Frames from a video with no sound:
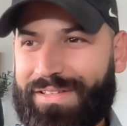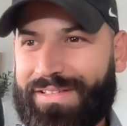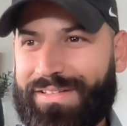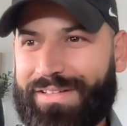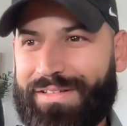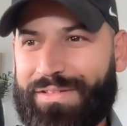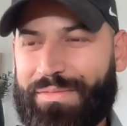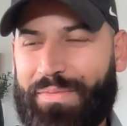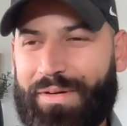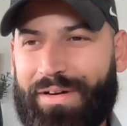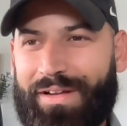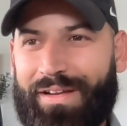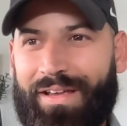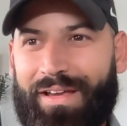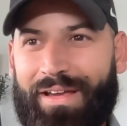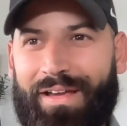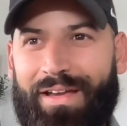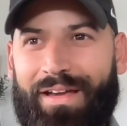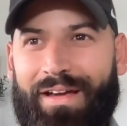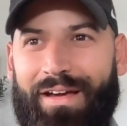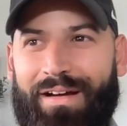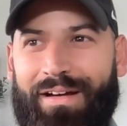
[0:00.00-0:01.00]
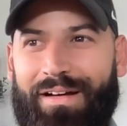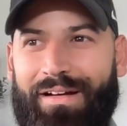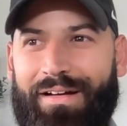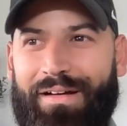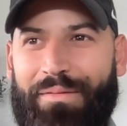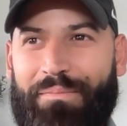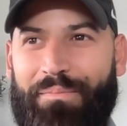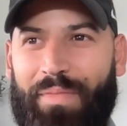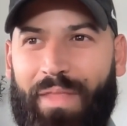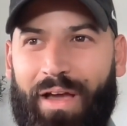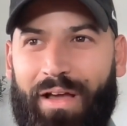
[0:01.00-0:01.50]
craziness. But
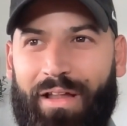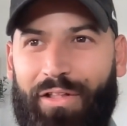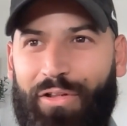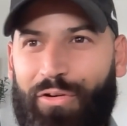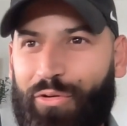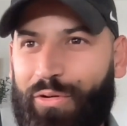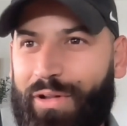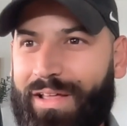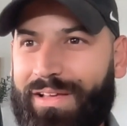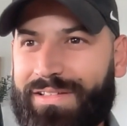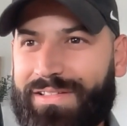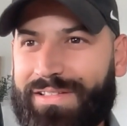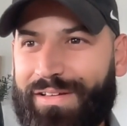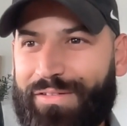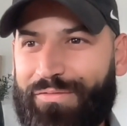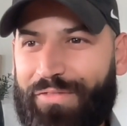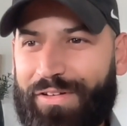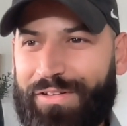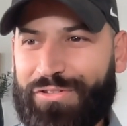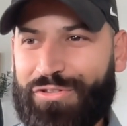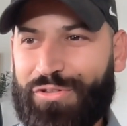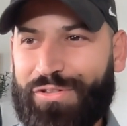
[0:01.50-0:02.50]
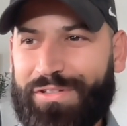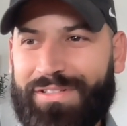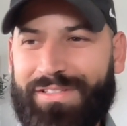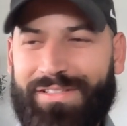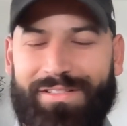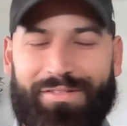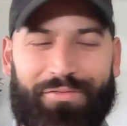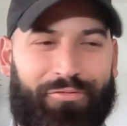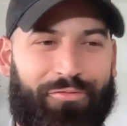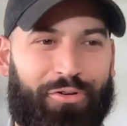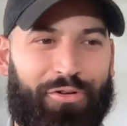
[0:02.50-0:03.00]
a little less
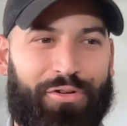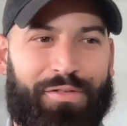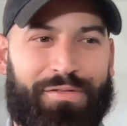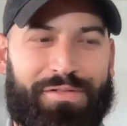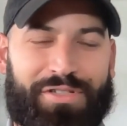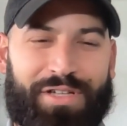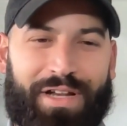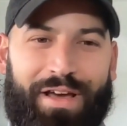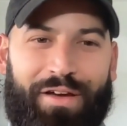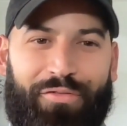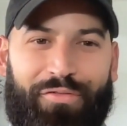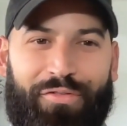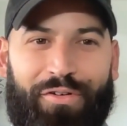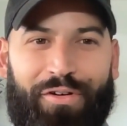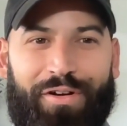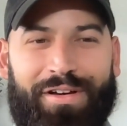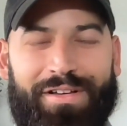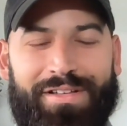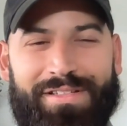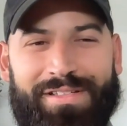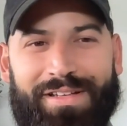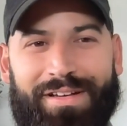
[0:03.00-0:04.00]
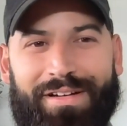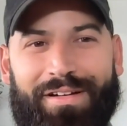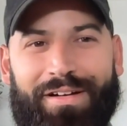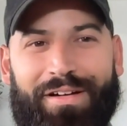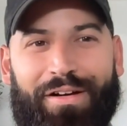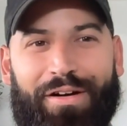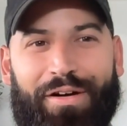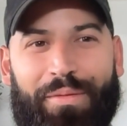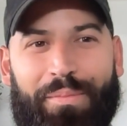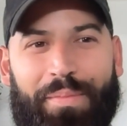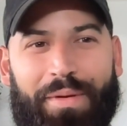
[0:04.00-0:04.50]
adventurous Fourth of July for us.
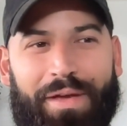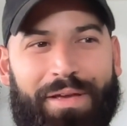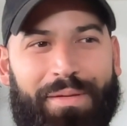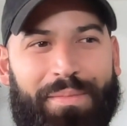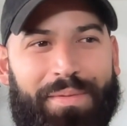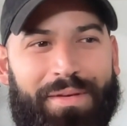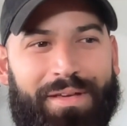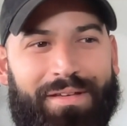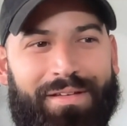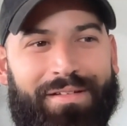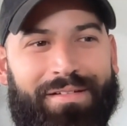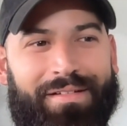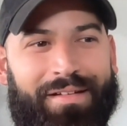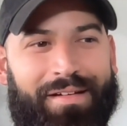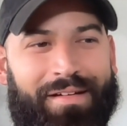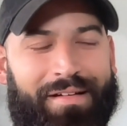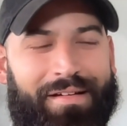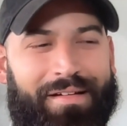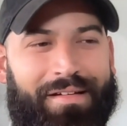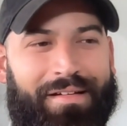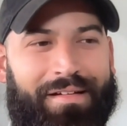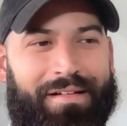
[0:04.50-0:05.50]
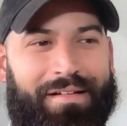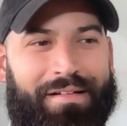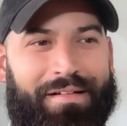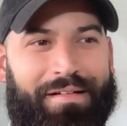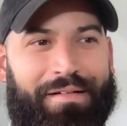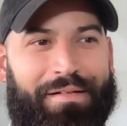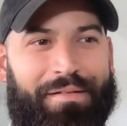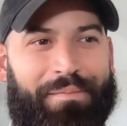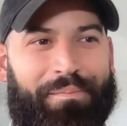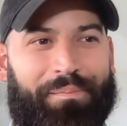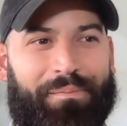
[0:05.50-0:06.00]
Our baby
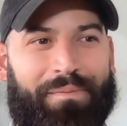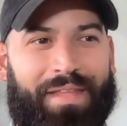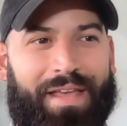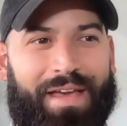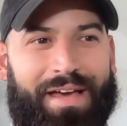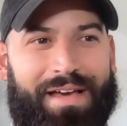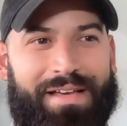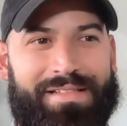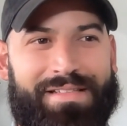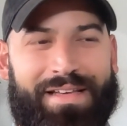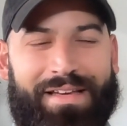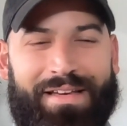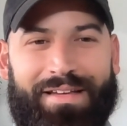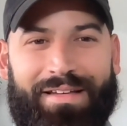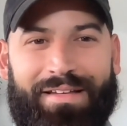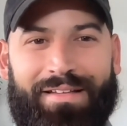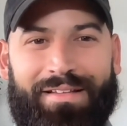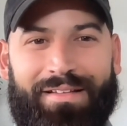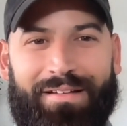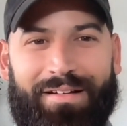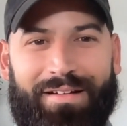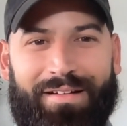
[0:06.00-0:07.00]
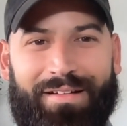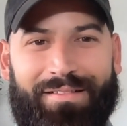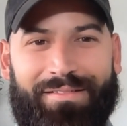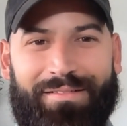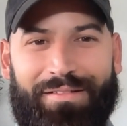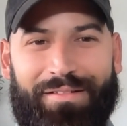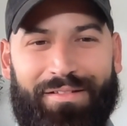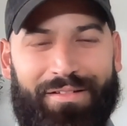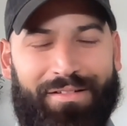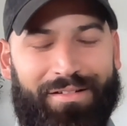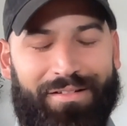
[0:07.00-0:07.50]
has
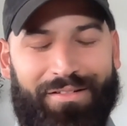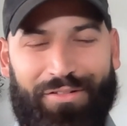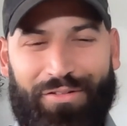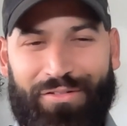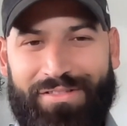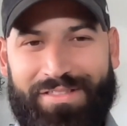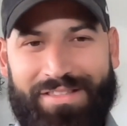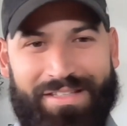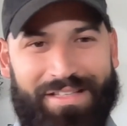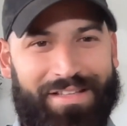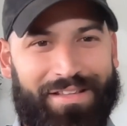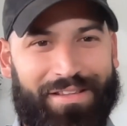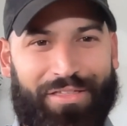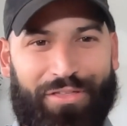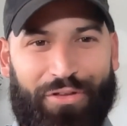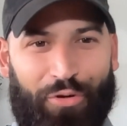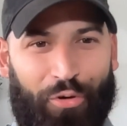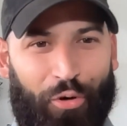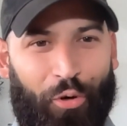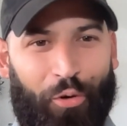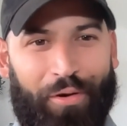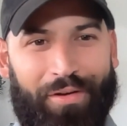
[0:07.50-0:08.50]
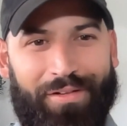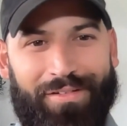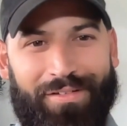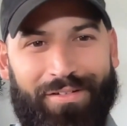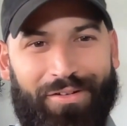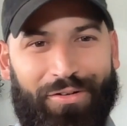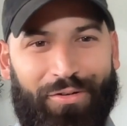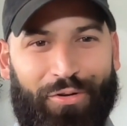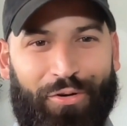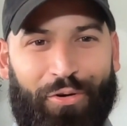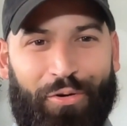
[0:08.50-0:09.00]
the teeth growing, a
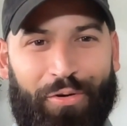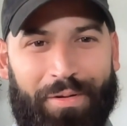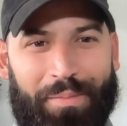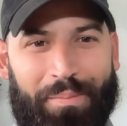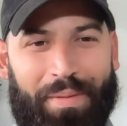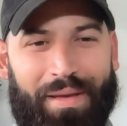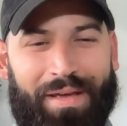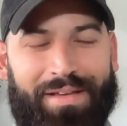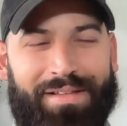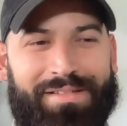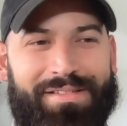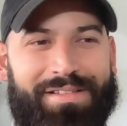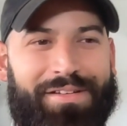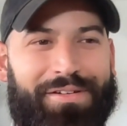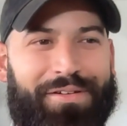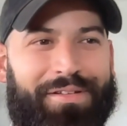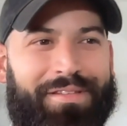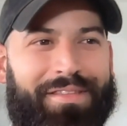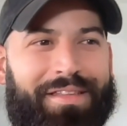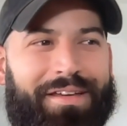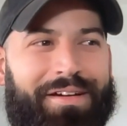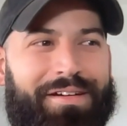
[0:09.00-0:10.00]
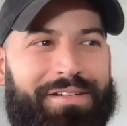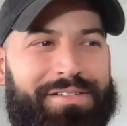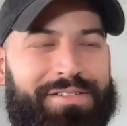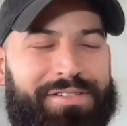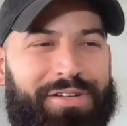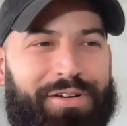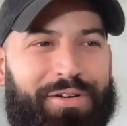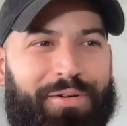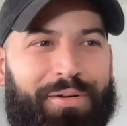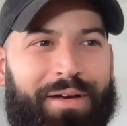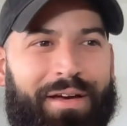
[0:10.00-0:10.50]
little growing pains here and there.
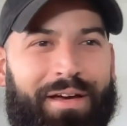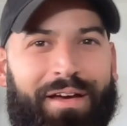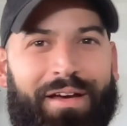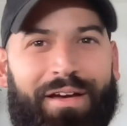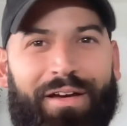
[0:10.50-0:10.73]
So